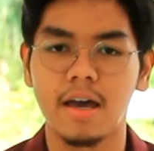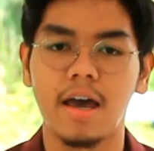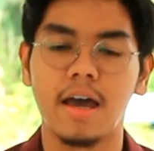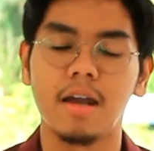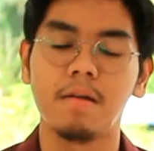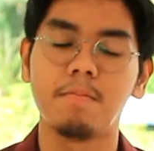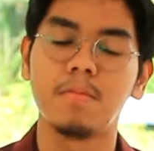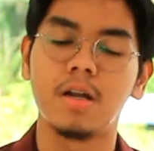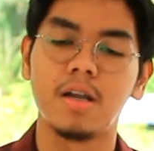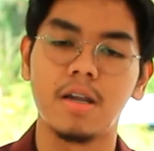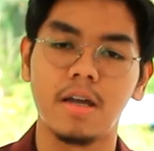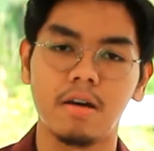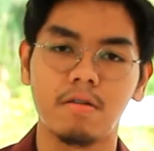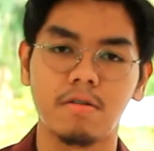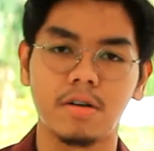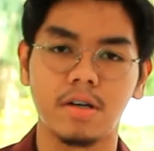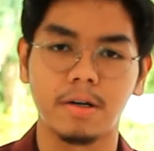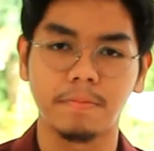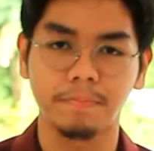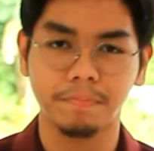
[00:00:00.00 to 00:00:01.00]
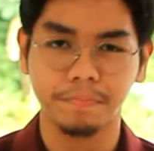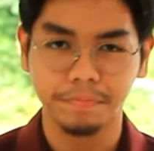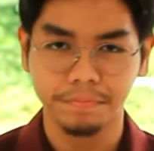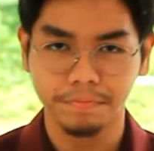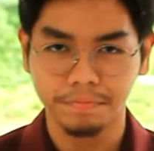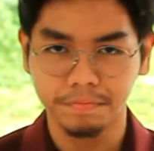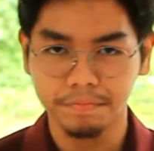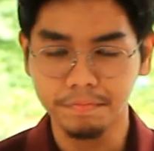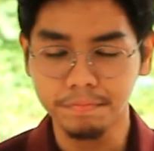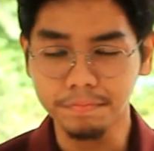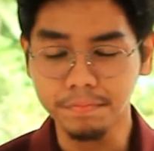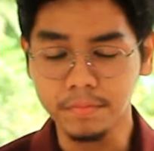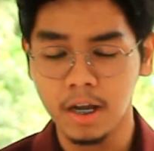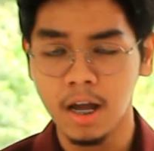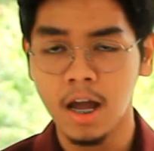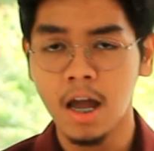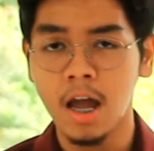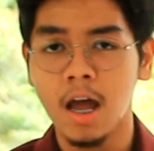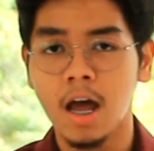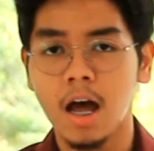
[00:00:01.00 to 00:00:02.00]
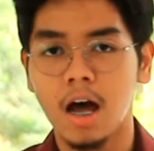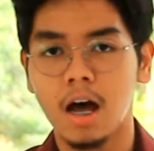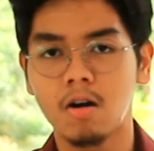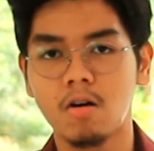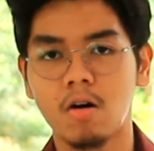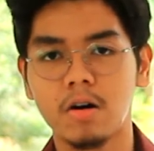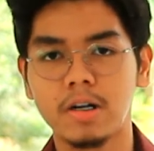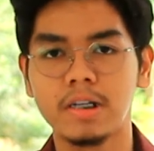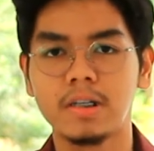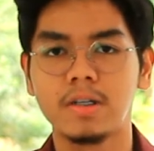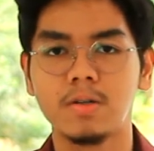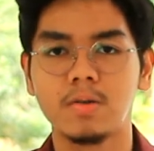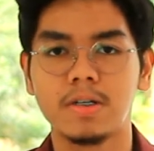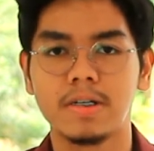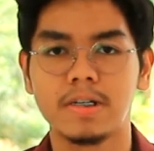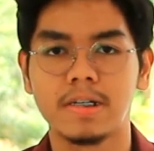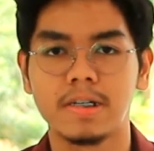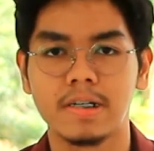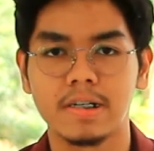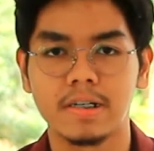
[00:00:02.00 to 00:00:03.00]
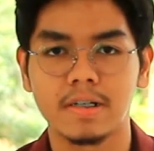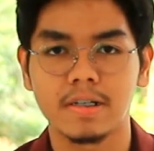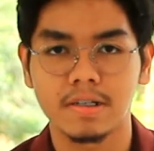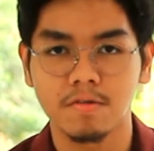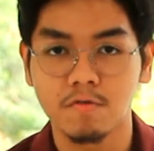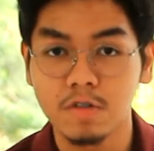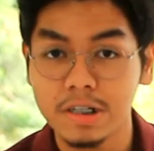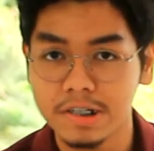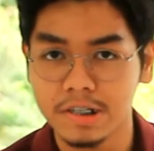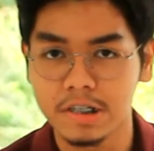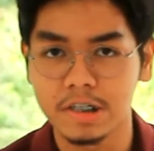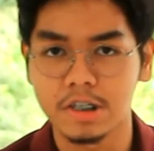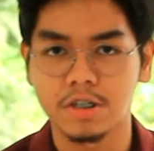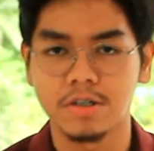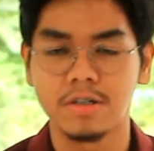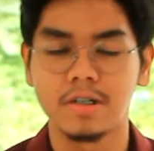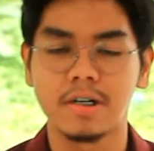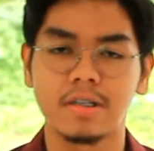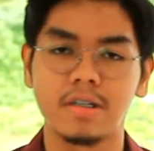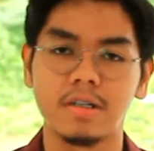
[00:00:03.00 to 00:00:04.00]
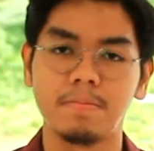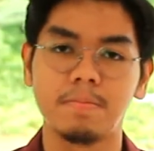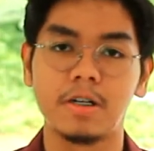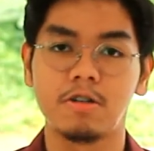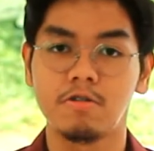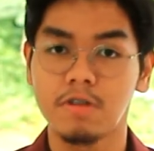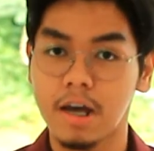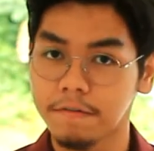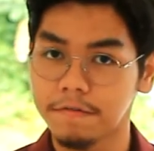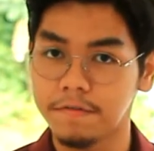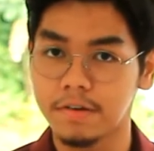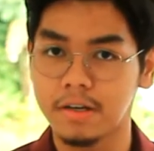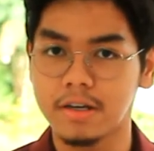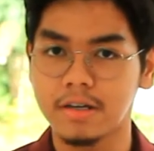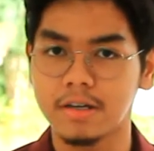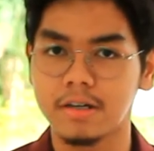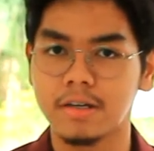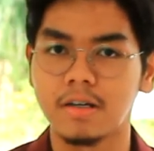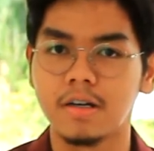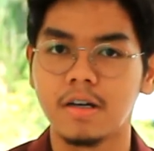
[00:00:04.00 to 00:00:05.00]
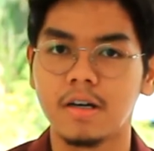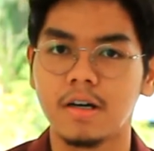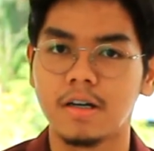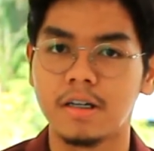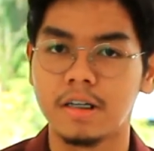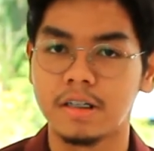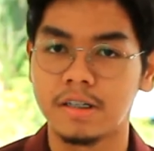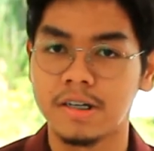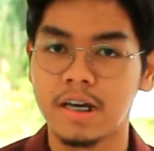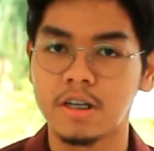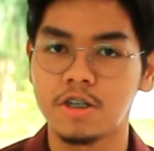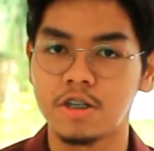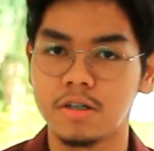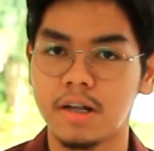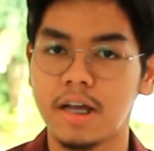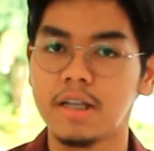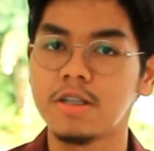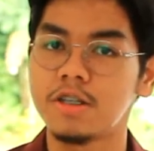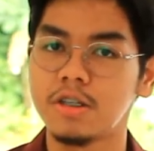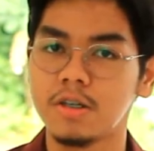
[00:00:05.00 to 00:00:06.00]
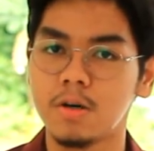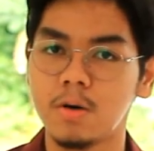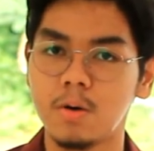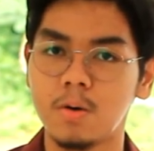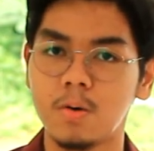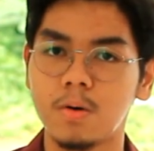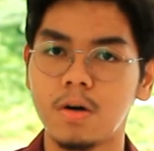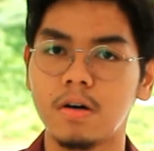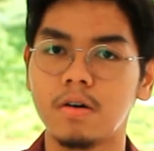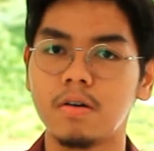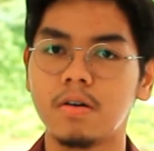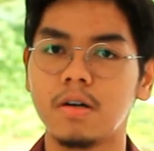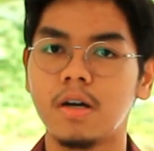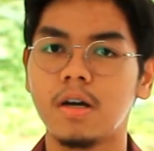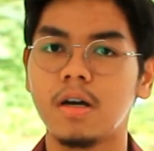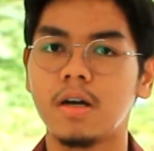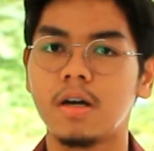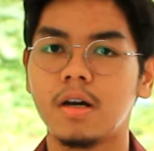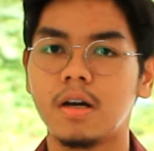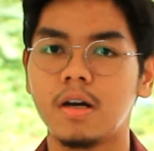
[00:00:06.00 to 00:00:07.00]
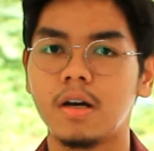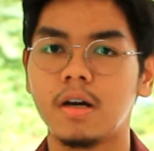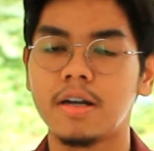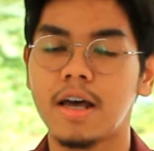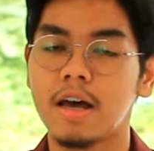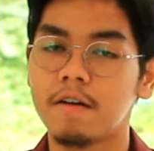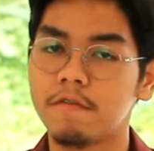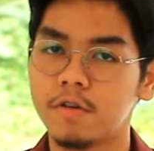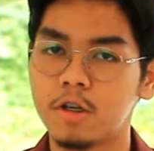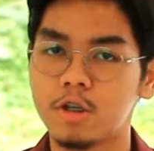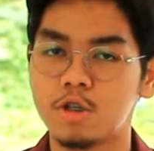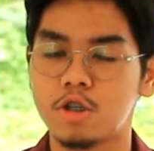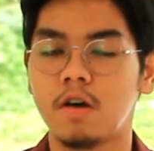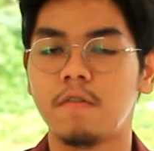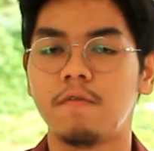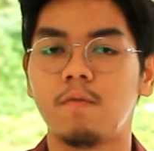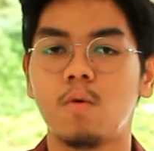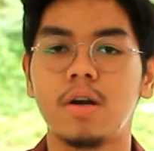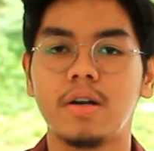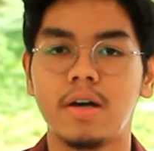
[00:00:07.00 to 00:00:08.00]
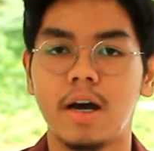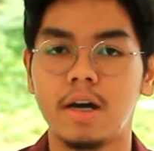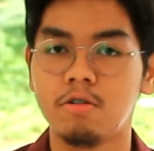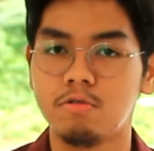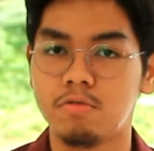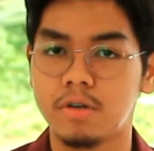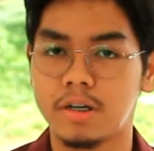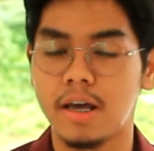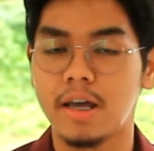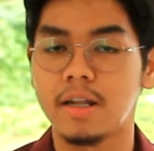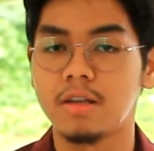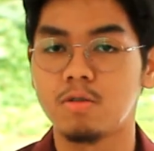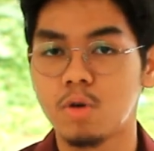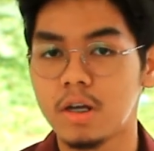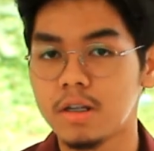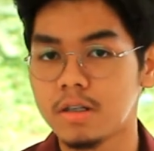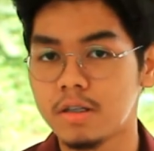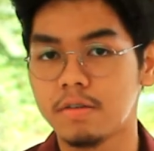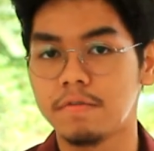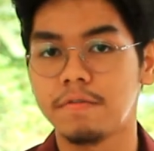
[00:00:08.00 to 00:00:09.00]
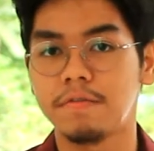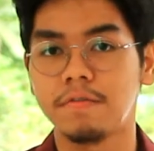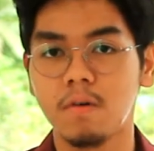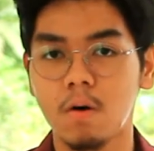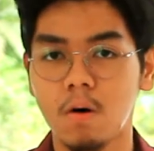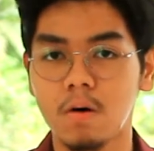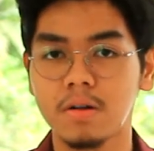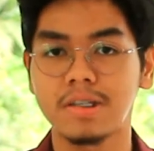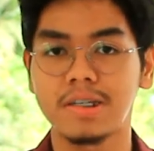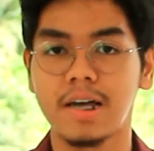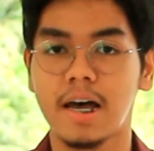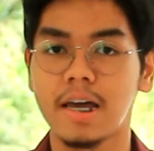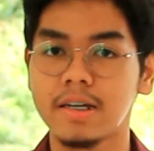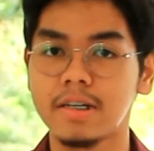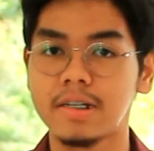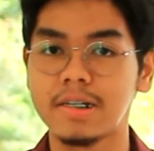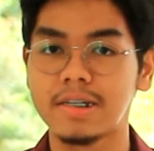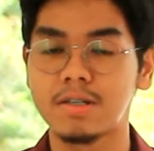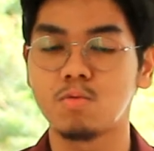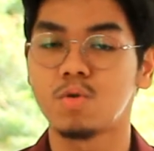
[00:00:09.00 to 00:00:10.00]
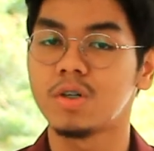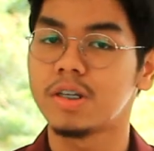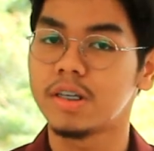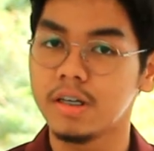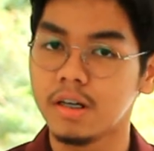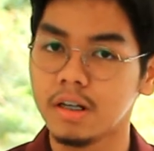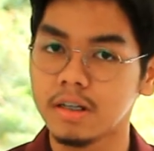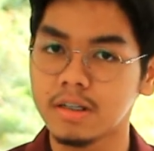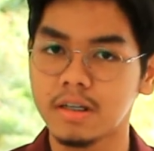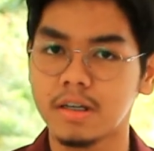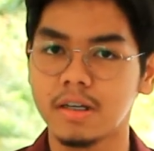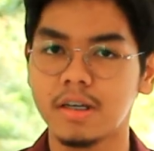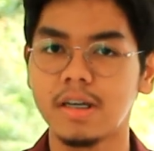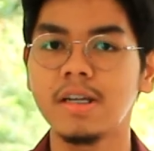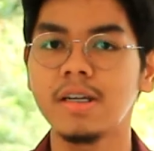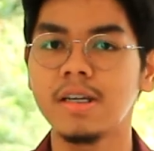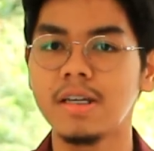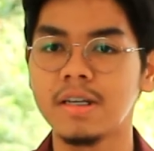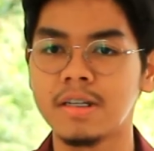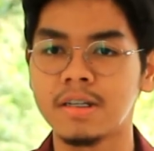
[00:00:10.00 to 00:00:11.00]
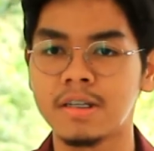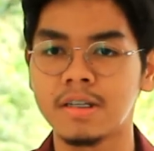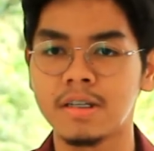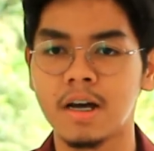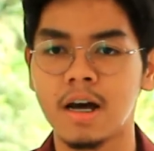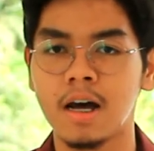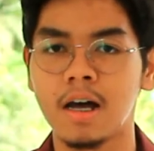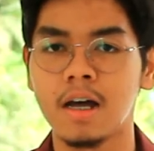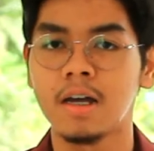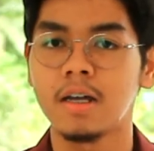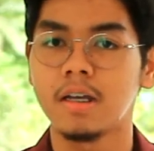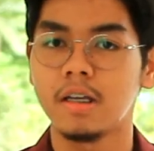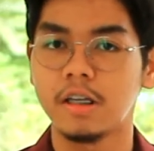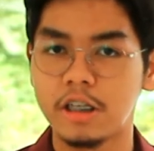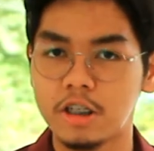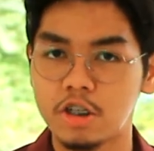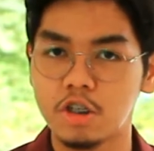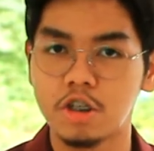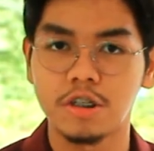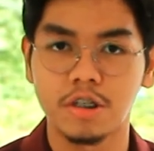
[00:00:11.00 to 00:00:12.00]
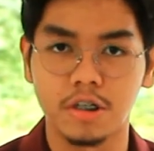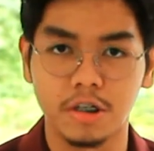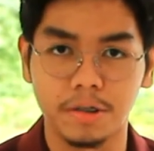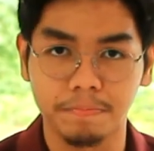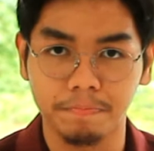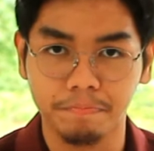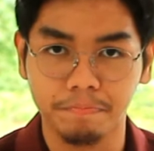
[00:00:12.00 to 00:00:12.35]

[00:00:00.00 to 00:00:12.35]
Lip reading: and malaria. According to a research conducted by Traffic, an international NGO, an average of 124 tigers were killed in India each year.